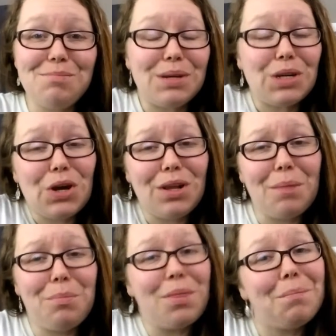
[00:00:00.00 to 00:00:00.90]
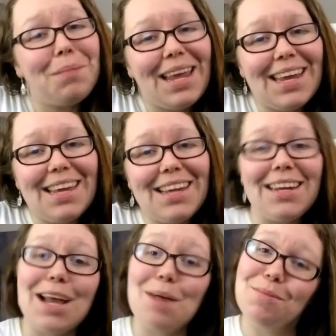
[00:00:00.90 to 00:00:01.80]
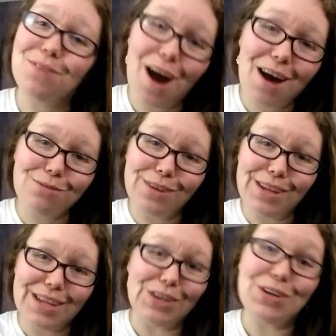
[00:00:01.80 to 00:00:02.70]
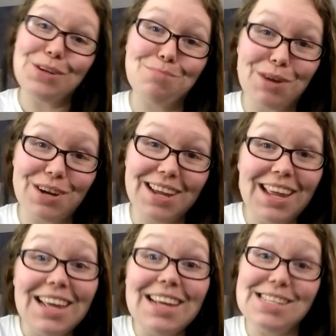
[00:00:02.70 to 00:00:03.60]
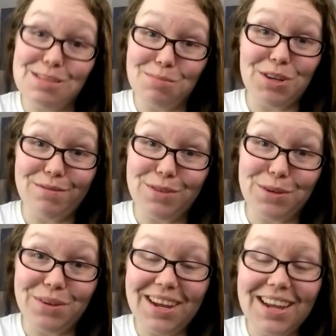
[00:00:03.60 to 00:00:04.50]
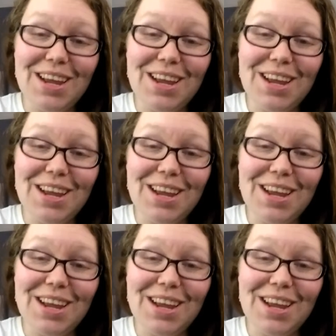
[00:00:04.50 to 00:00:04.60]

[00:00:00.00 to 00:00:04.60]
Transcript: but curl up with a blanket and a cup of coffee and a good book and some good food.